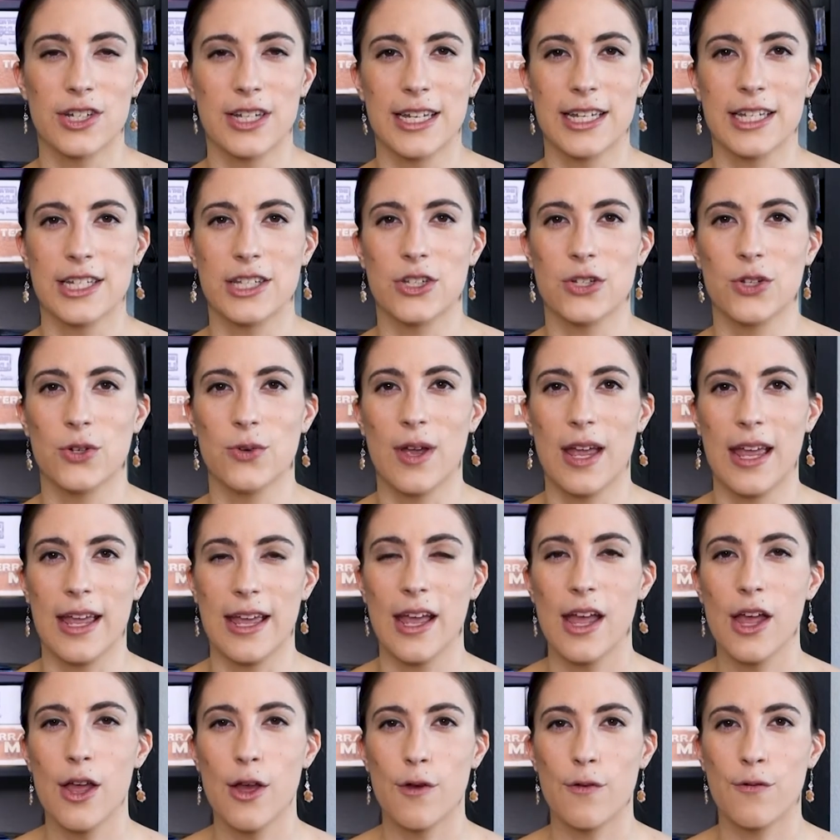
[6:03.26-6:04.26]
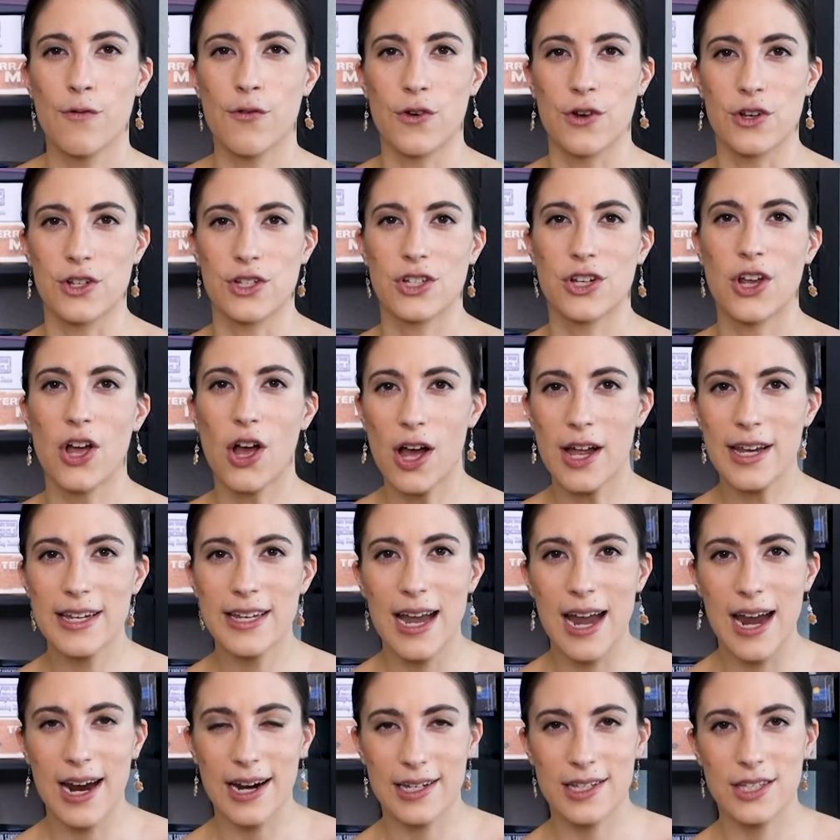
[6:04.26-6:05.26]
into a first
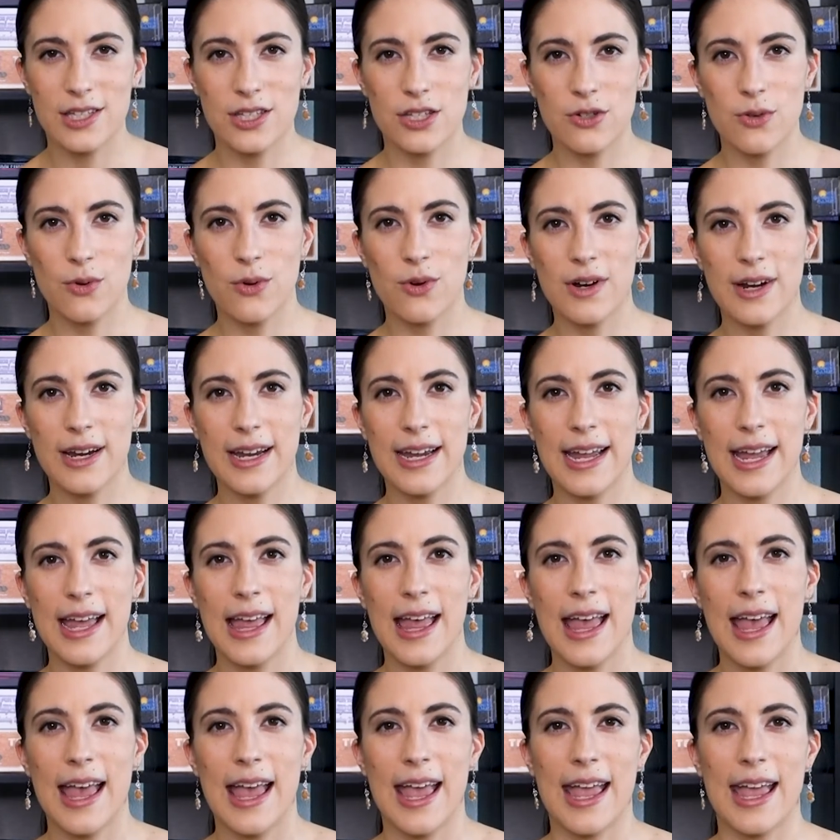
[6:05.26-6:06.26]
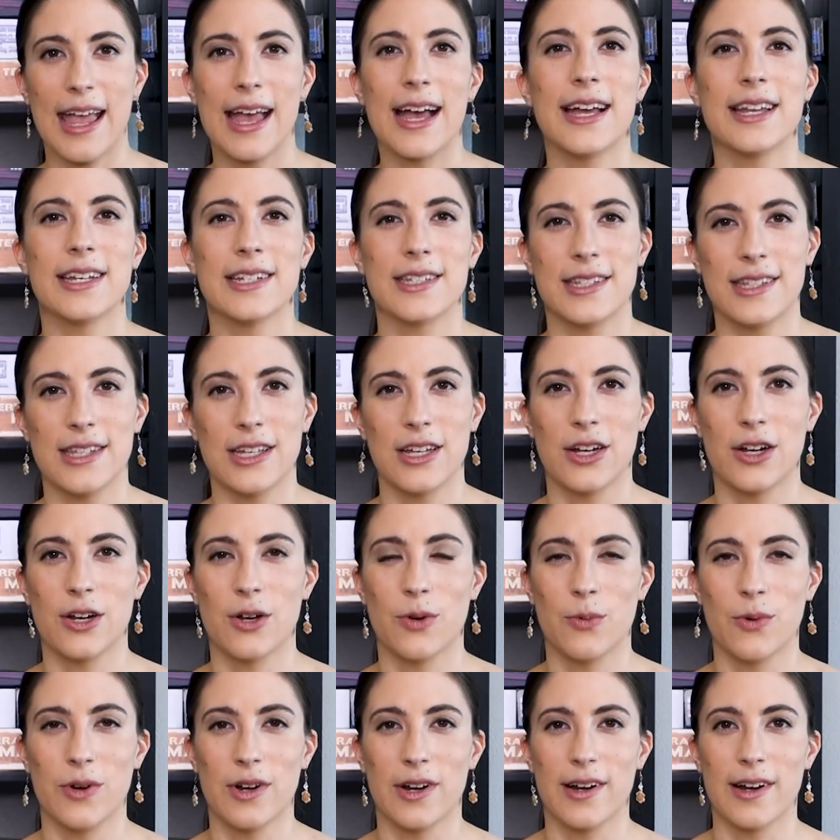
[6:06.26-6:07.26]
contact story, and
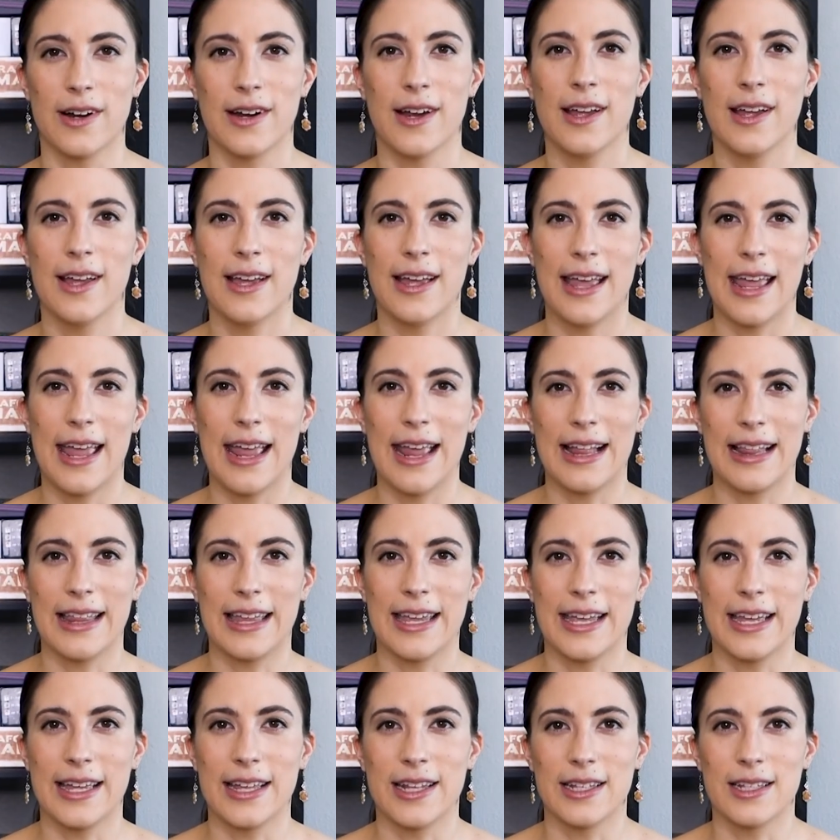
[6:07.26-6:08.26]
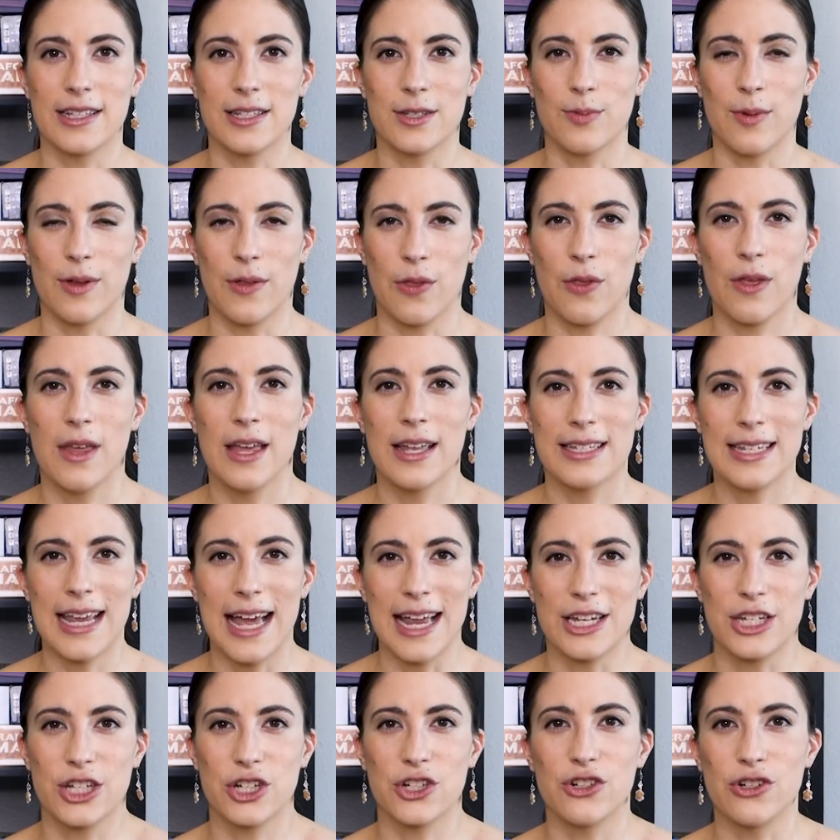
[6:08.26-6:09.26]
there were aliens with
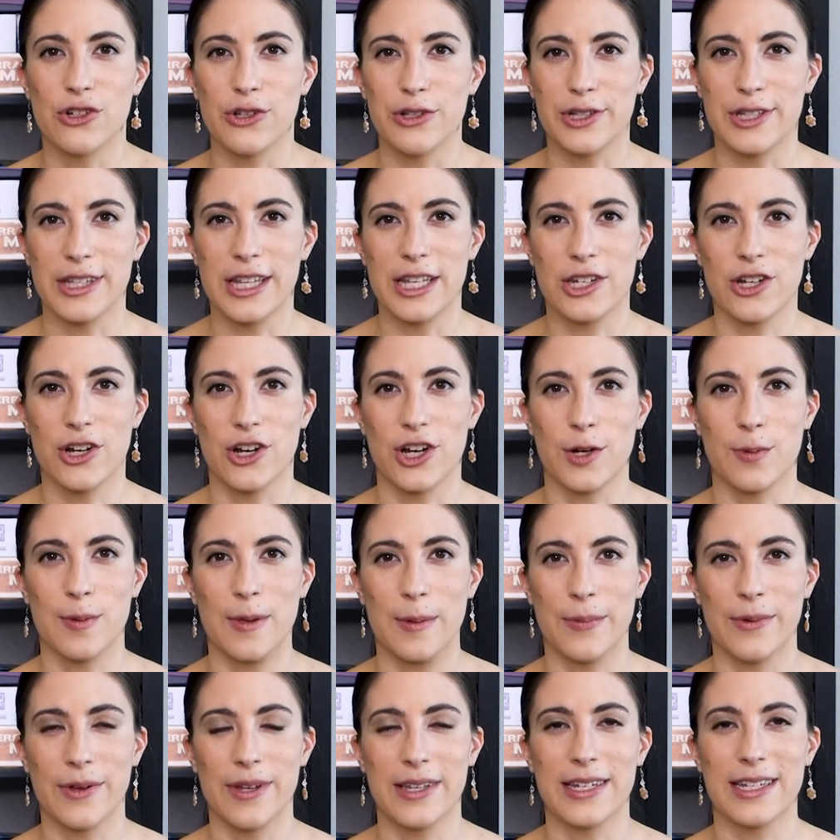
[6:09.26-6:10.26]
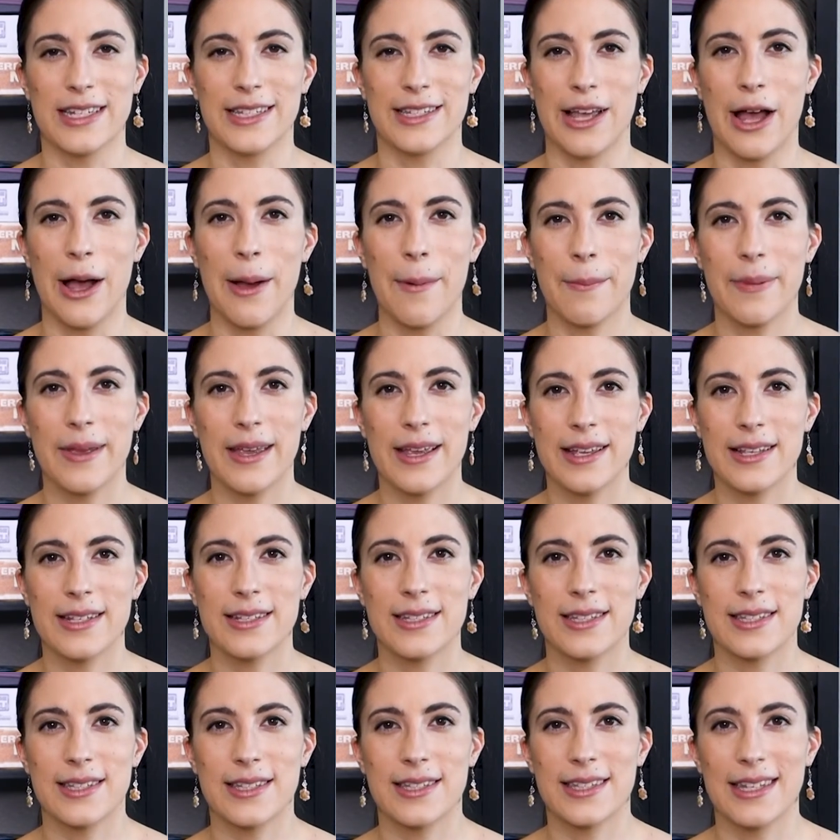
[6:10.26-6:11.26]
tentacles that turned people into
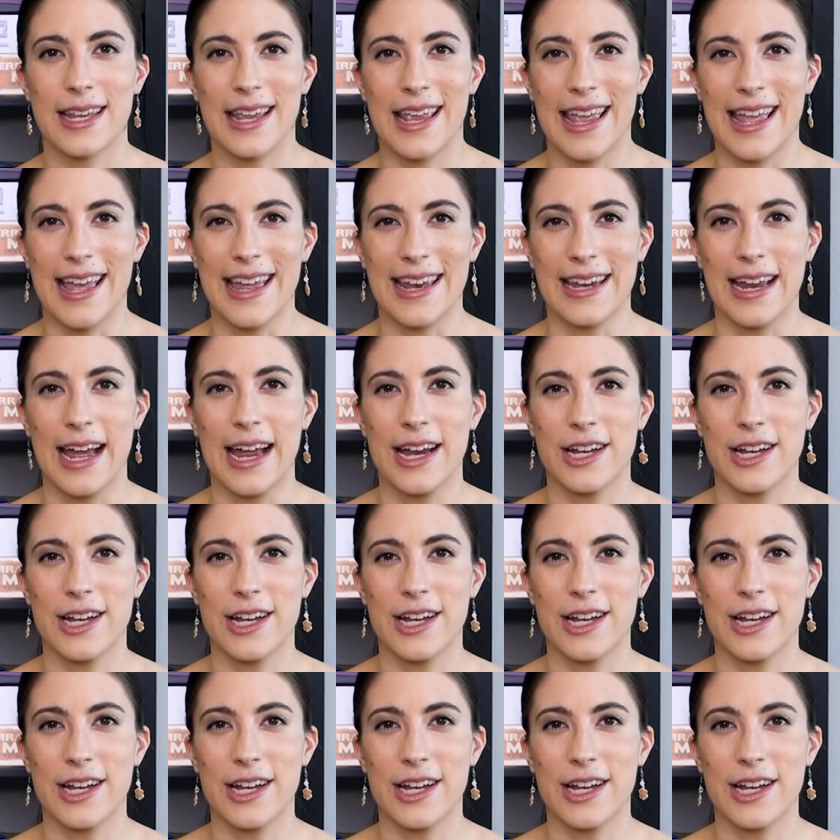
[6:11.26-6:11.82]
zombies, and